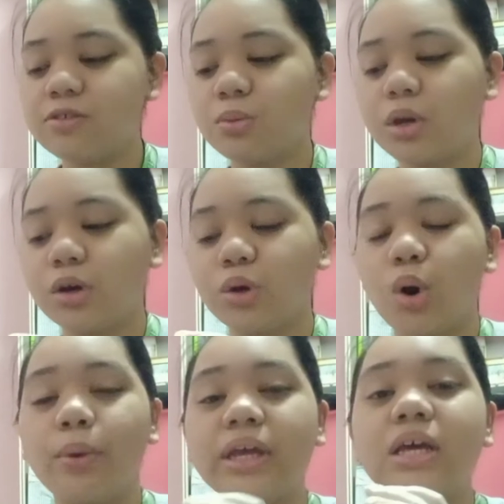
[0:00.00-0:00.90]
So we are
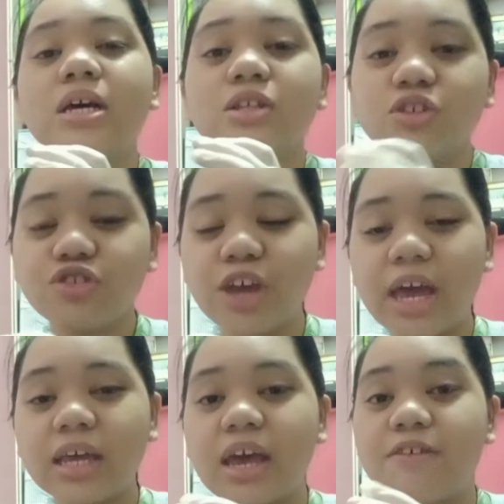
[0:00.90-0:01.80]
going to
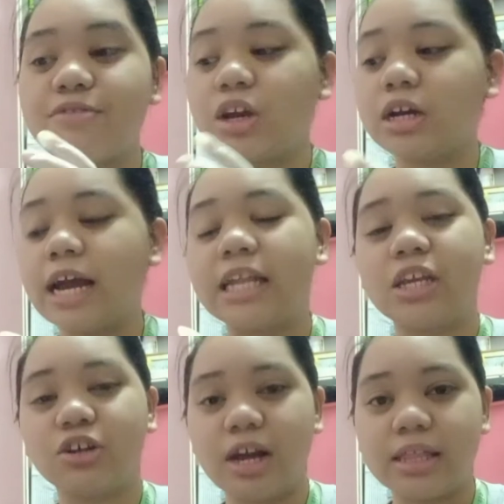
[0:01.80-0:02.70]
check if there are
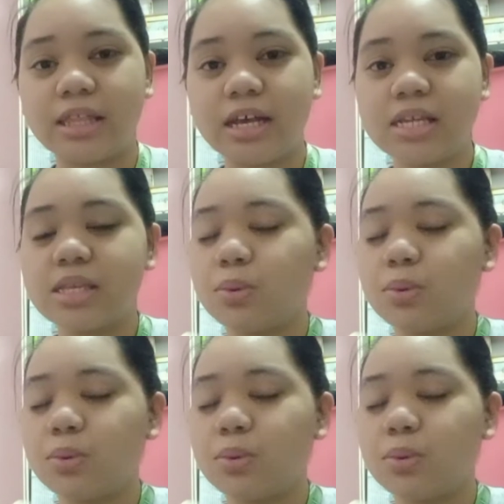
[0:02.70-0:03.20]
any redness.